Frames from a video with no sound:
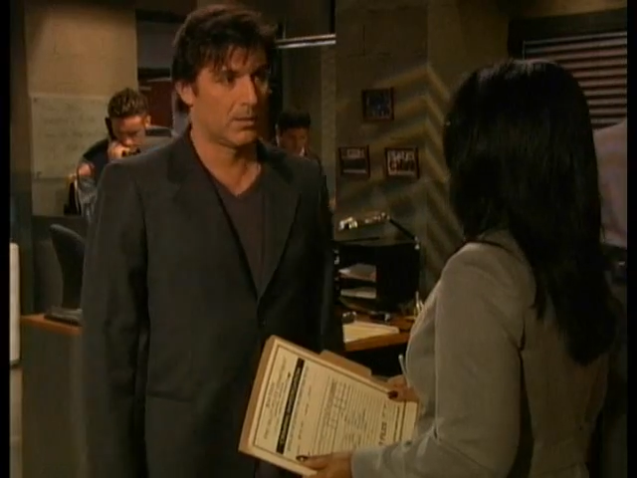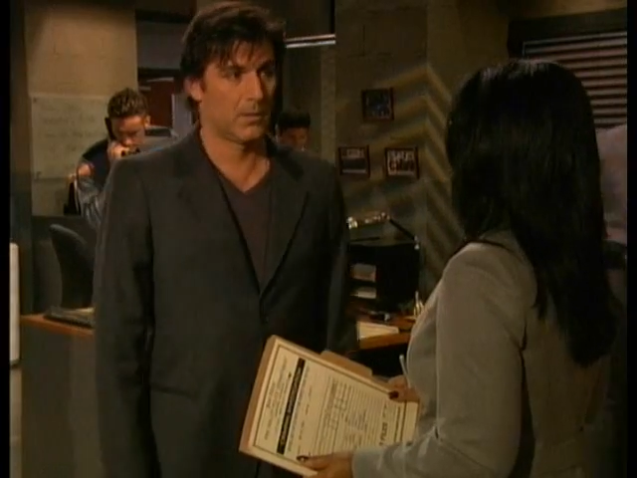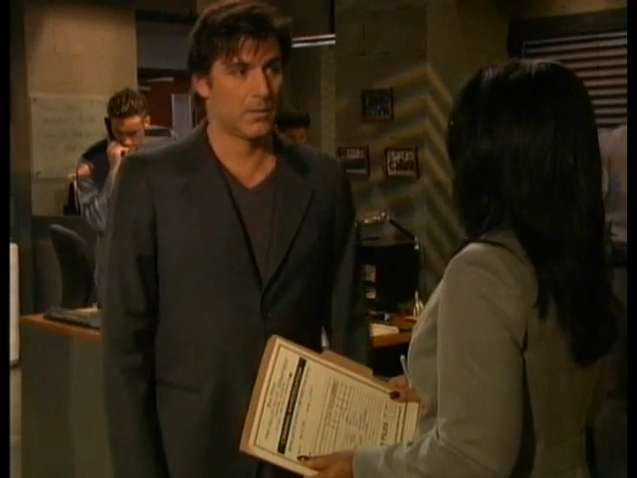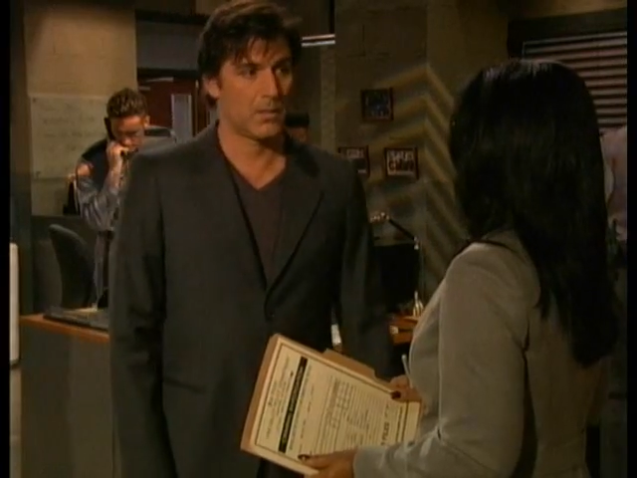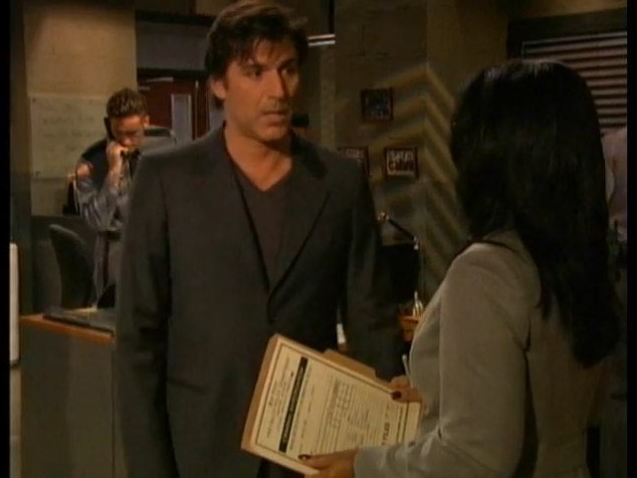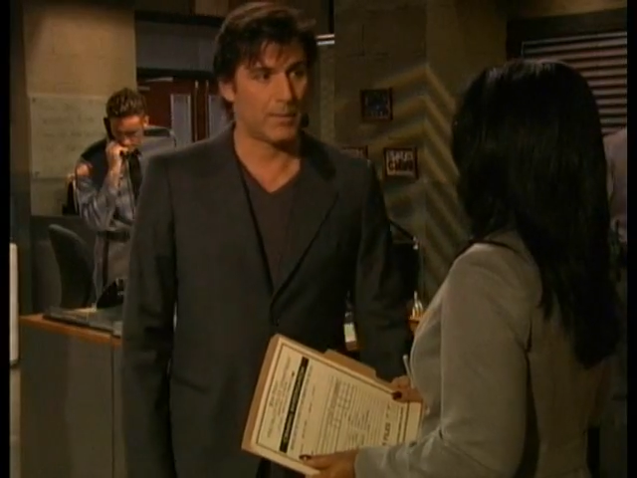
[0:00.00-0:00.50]

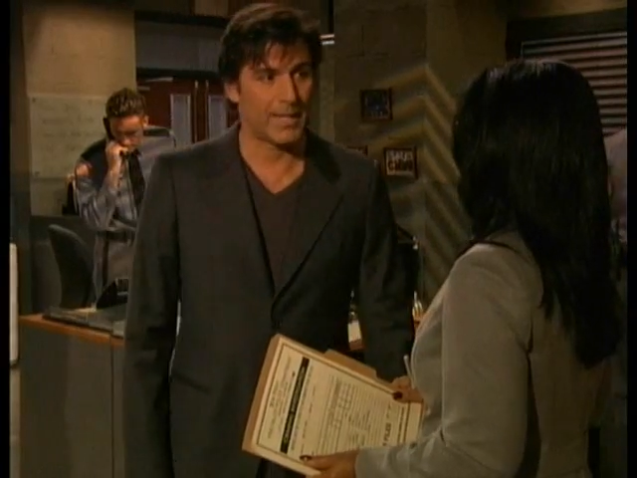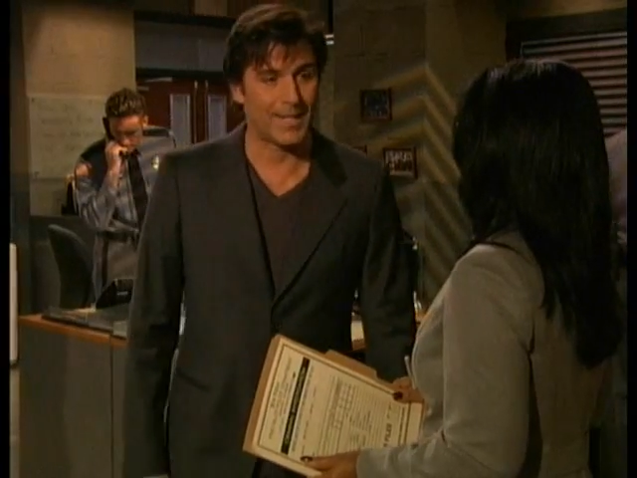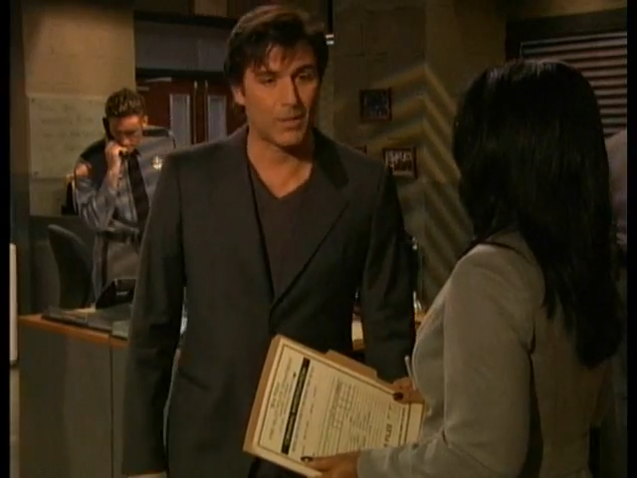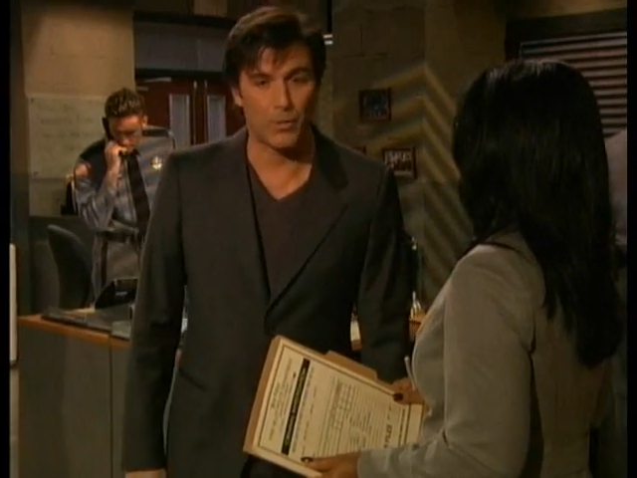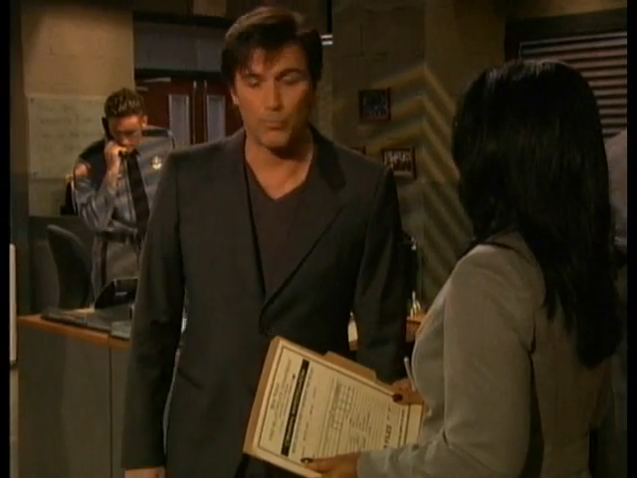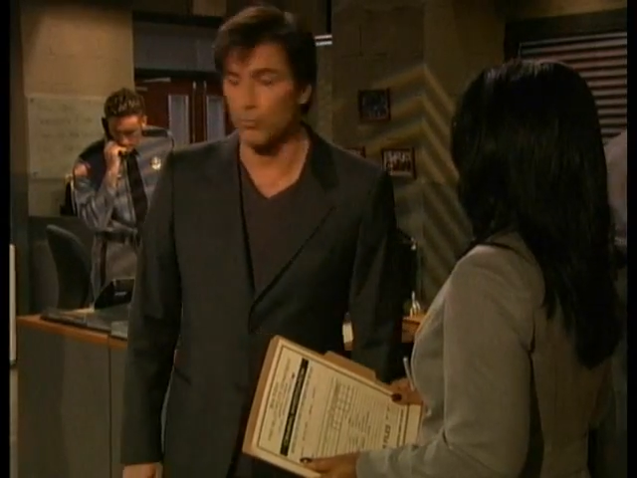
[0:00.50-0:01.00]
It's time to get
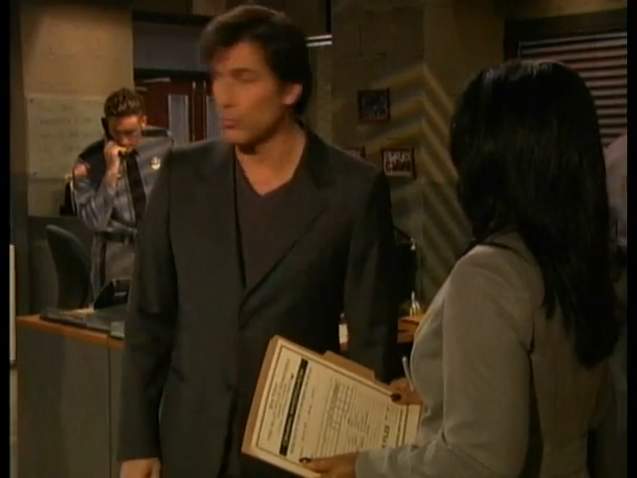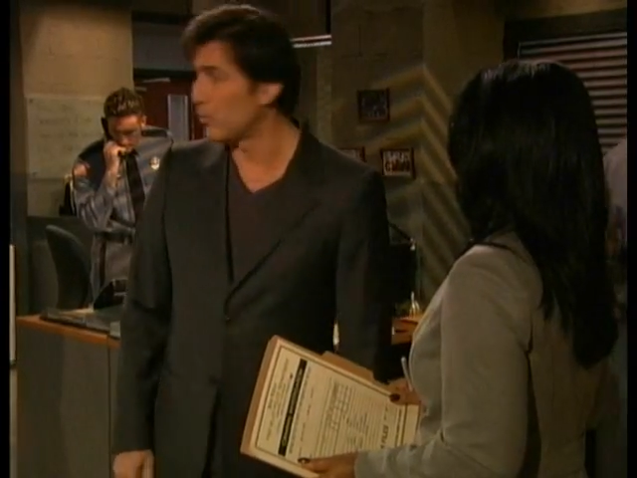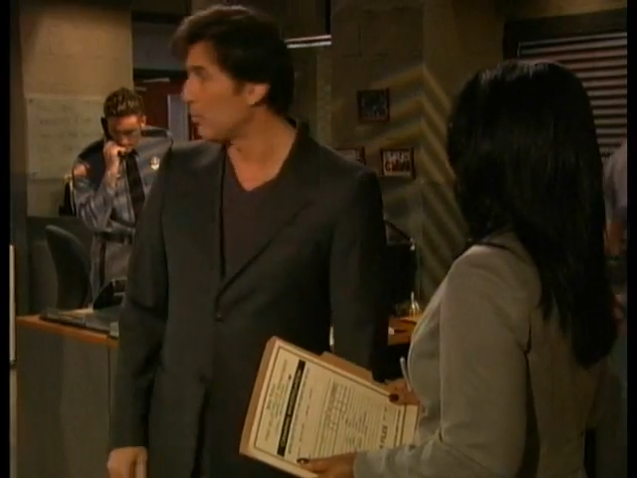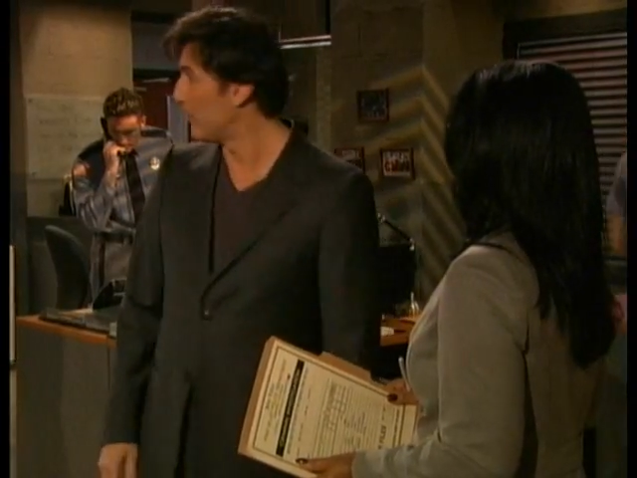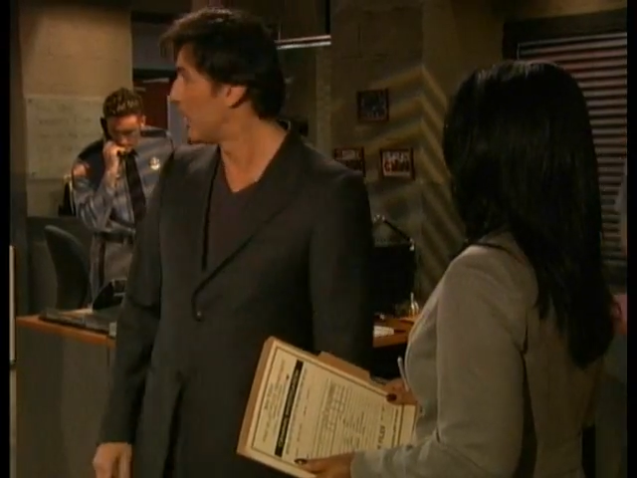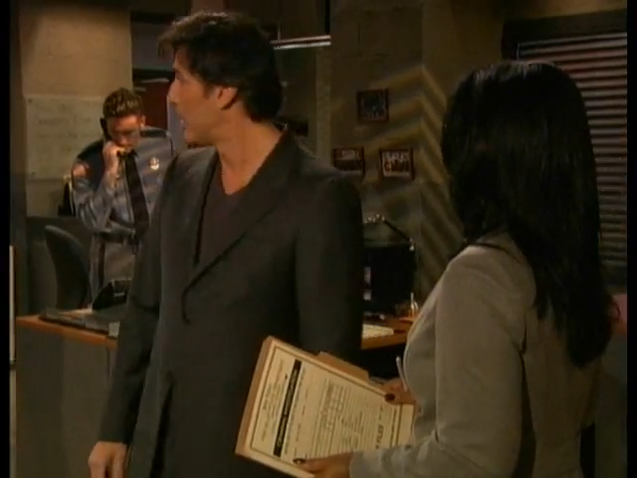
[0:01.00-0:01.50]
out the broom.